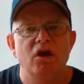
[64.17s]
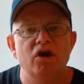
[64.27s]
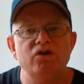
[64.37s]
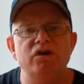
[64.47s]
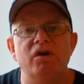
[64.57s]

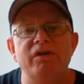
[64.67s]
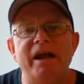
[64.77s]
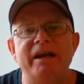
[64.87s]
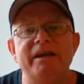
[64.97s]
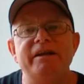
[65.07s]
who
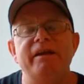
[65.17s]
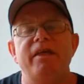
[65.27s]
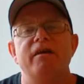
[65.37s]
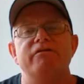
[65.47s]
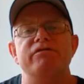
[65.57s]
donated
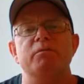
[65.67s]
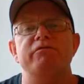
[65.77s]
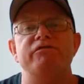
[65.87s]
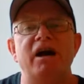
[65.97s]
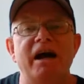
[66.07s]
from
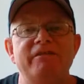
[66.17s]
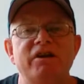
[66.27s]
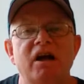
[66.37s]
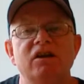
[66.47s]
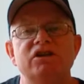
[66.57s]

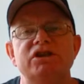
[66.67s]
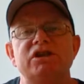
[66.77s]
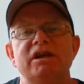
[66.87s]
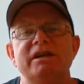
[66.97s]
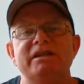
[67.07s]

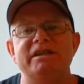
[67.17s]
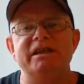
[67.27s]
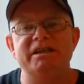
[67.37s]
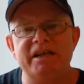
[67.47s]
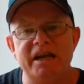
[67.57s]
$5
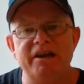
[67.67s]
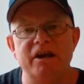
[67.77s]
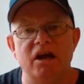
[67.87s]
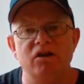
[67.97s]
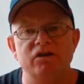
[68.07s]
to
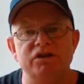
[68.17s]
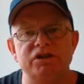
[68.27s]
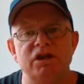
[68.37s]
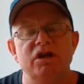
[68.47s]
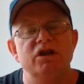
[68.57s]

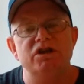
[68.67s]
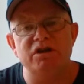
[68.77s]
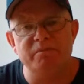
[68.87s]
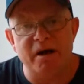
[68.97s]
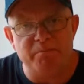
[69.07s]
$10
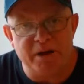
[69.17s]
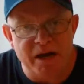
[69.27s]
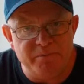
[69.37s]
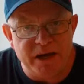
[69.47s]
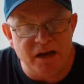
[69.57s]
to my
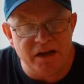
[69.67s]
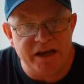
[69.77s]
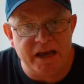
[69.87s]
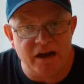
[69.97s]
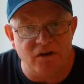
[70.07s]
PayPal
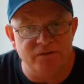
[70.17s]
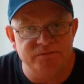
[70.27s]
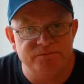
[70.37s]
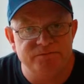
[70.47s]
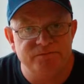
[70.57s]
account.
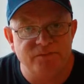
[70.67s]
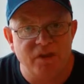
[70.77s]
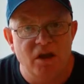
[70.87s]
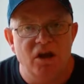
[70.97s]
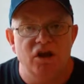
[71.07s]

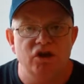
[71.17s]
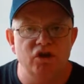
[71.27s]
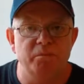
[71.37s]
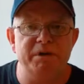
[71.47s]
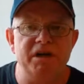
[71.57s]

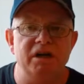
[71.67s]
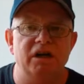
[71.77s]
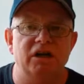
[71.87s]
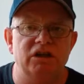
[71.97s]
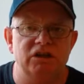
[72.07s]
You'll be
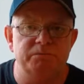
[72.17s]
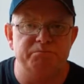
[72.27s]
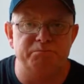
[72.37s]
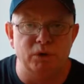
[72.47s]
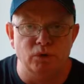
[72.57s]

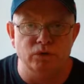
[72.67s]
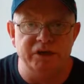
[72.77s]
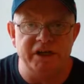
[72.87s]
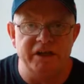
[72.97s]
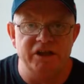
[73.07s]
pulled
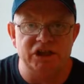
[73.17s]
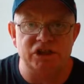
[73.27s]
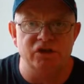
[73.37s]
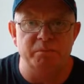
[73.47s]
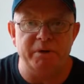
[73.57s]
into this
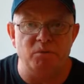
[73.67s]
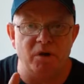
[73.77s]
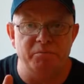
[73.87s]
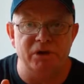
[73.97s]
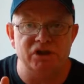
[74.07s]
group and
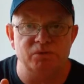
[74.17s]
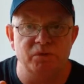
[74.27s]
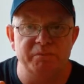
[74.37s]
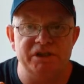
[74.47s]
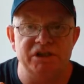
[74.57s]
one person will
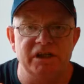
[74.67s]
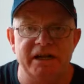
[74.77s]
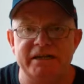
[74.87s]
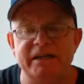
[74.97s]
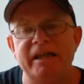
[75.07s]
be
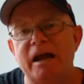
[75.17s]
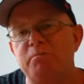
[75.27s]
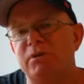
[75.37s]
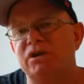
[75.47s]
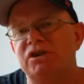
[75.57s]
selected.
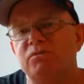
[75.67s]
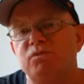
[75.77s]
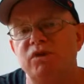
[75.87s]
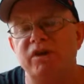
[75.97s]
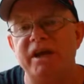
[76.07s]
That person
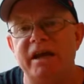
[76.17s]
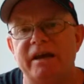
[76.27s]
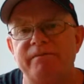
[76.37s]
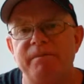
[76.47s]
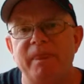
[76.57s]
will get